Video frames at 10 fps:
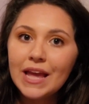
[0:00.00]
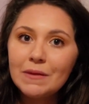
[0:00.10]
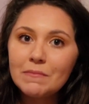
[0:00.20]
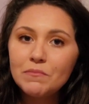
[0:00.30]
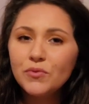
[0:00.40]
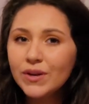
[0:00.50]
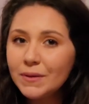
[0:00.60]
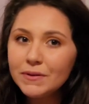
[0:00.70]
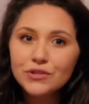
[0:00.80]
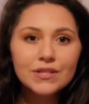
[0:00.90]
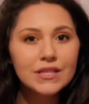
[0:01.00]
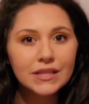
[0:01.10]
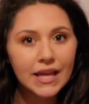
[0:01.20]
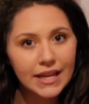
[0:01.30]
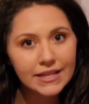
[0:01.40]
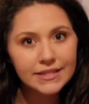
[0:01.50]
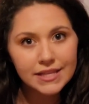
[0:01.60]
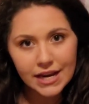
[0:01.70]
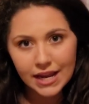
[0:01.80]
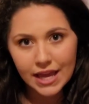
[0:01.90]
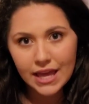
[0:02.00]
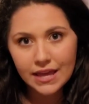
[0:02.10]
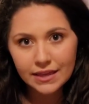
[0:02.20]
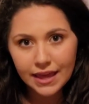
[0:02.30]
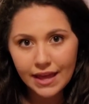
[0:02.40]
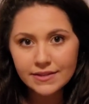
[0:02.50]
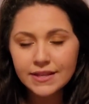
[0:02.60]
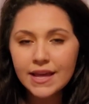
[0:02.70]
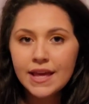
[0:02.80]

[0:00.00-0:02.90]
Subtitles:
am pretty much at the lightest that I get,